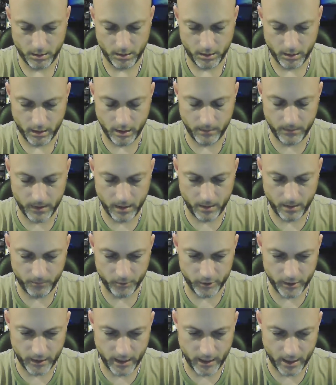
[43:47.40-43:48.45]
Hit me up when
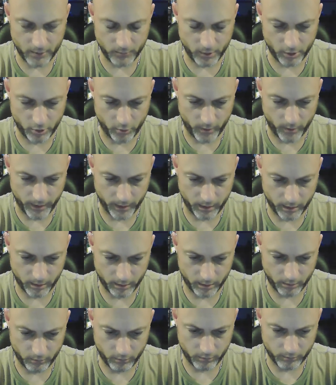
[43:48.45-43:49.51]
you can real quick.
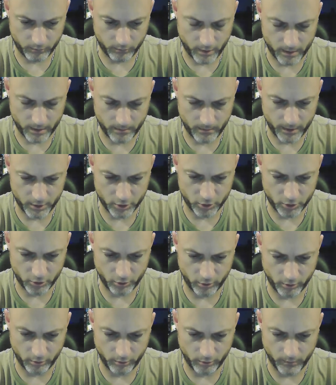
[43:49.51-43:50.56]
Want to make
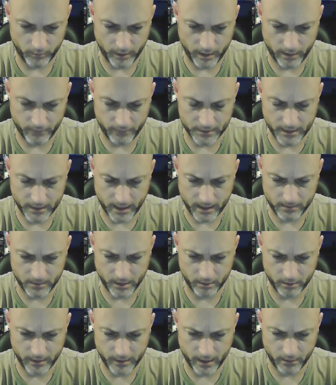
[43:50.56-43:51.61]
sure we have a time
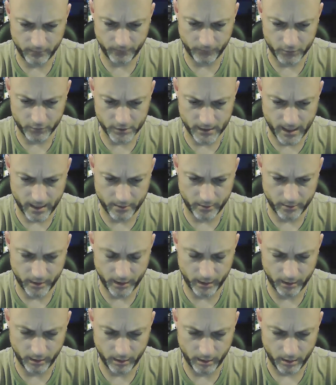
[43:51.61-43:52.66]
nailed down for
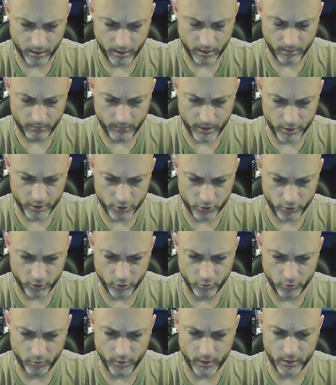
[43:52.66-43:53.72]
Saturday. Make sure
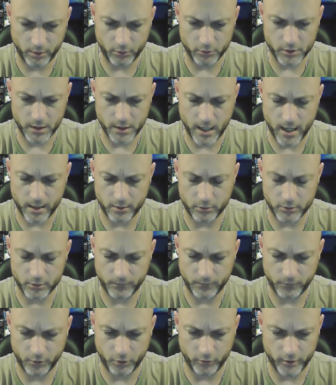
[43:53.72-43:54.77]
you bring those goggles
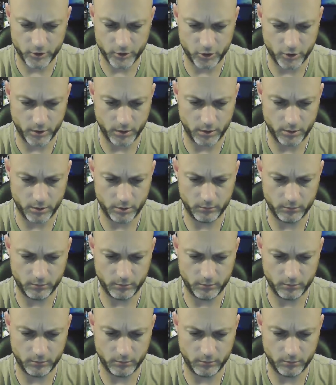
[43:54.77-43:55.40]
for Christian.